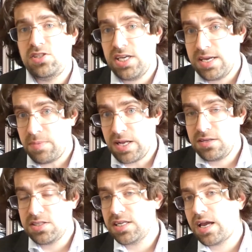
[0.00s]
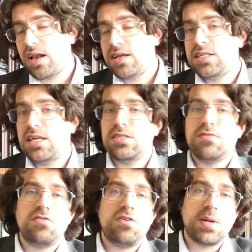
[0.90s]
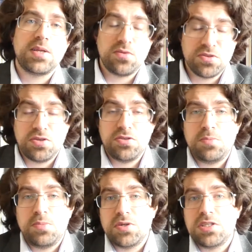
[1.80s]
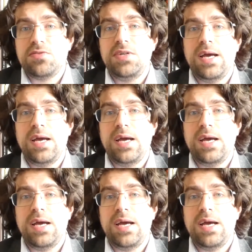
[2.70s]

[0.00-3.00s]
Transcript: JML serialization format also supports 3